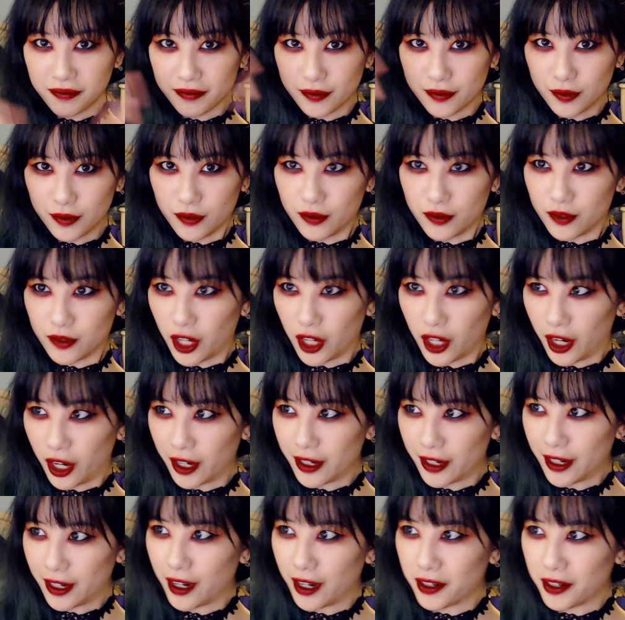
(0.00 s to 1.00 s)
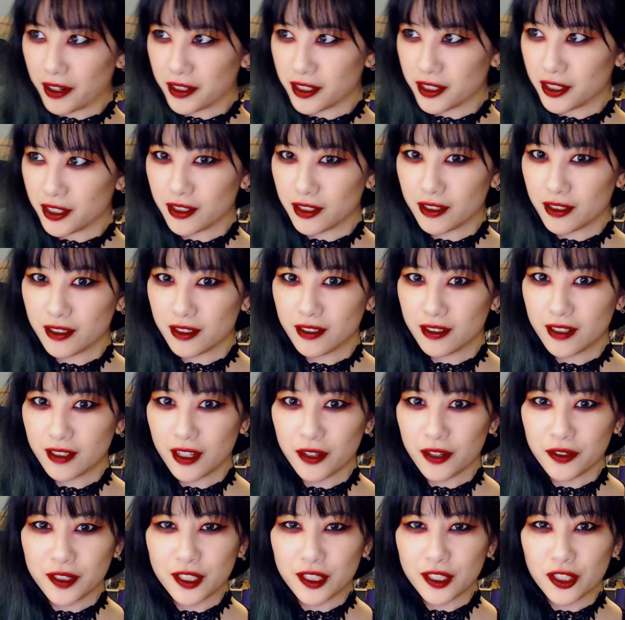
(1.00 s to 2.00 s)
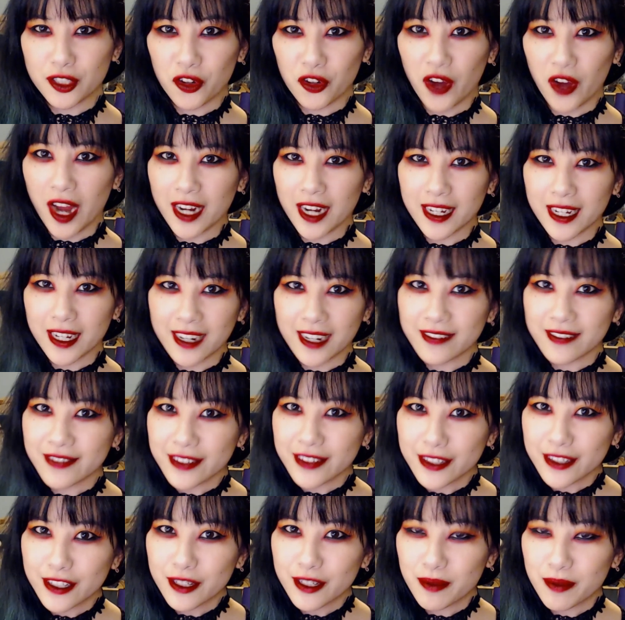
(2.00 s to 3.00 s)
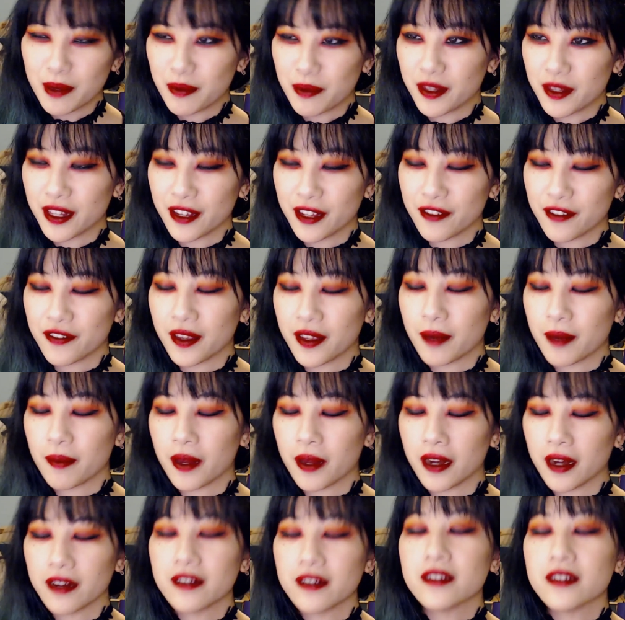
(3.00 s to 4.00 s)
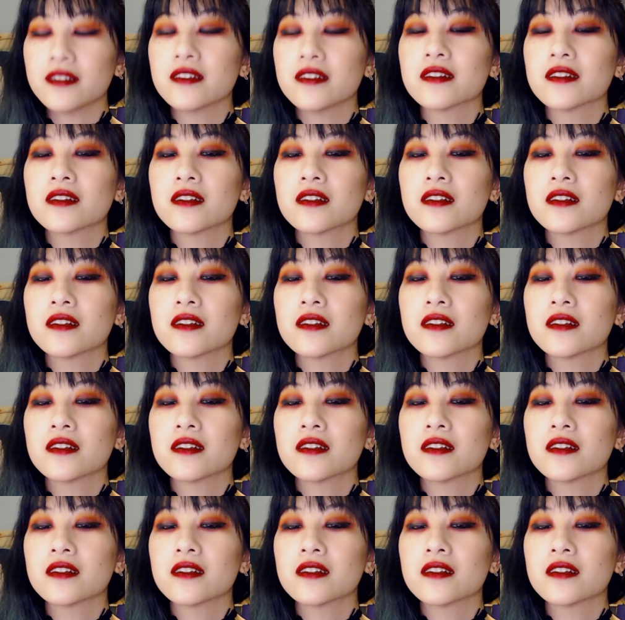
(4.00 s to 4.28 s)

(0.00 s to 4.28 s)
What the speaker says: dark aristocratic kind of a look, maybe like a vampire-y look.